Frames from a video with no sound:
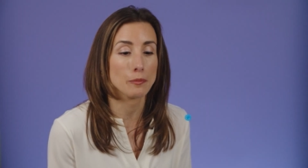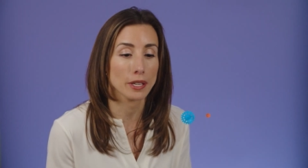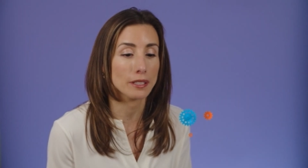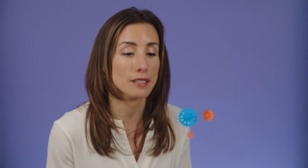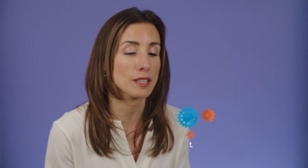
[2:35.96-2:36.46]

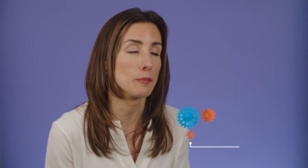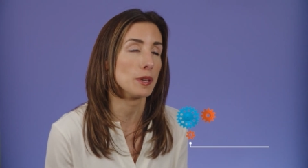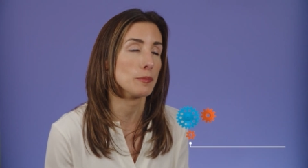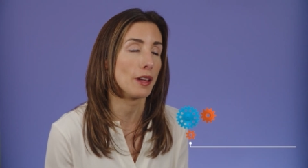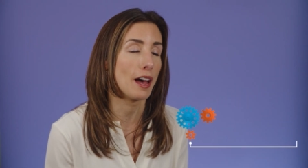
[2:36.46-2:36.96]
abilities that
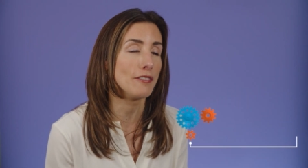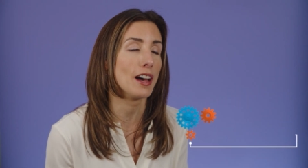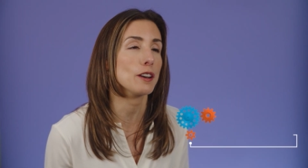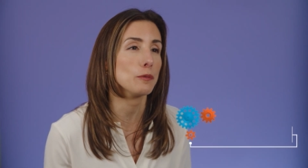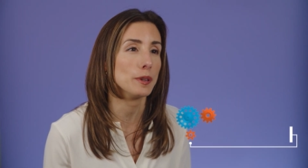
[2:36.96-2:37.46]
people have,
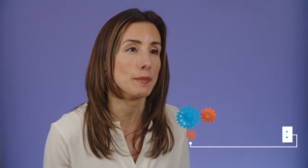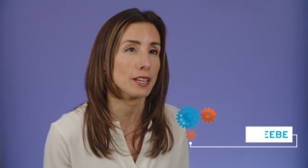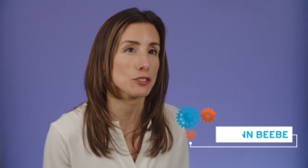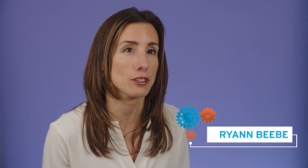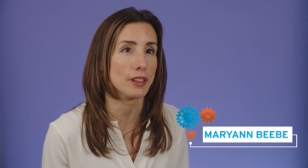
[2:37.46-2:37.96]
how do we
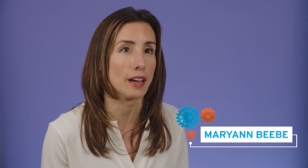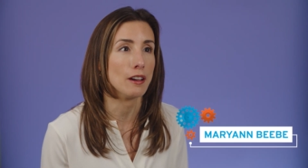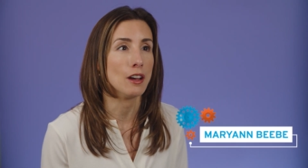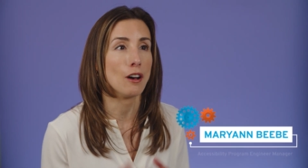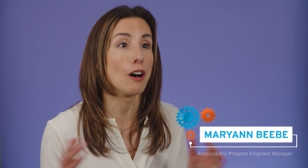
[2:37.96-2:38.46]
make sure that
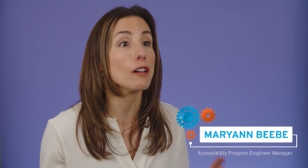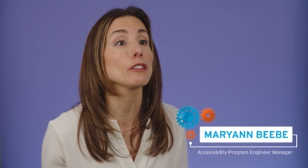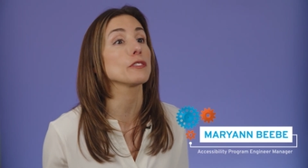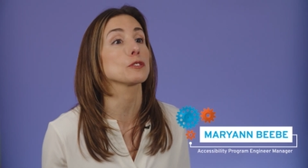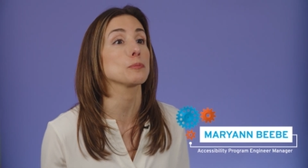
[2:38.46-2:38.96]
all
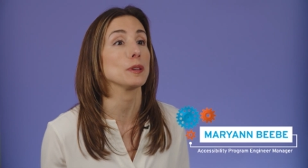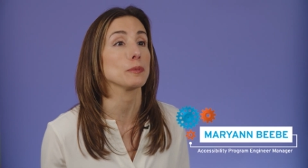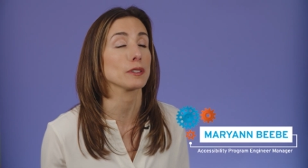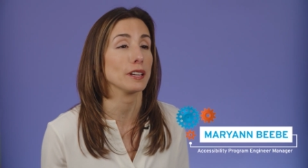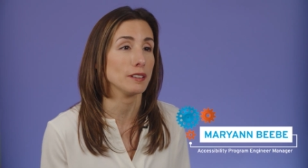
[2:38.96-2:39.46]
of those
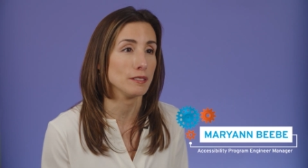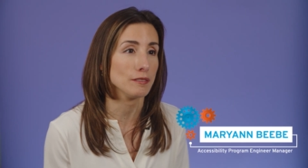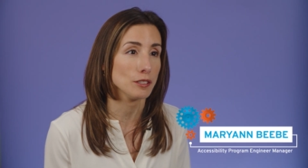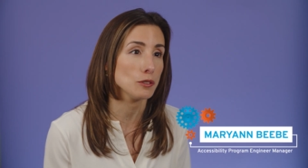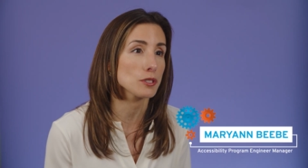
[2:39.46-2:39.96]
people can
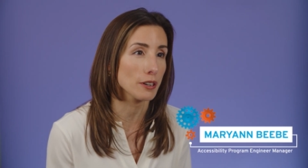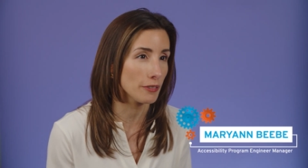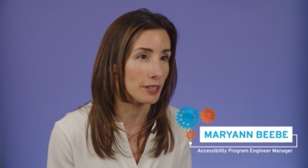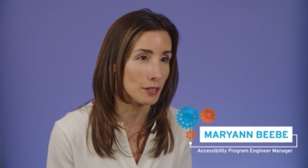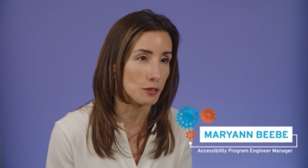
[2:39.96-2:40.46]
use our
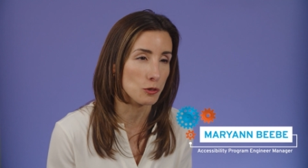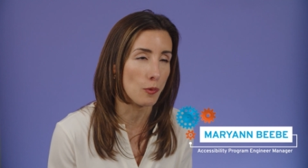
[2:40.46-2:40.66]
vehicles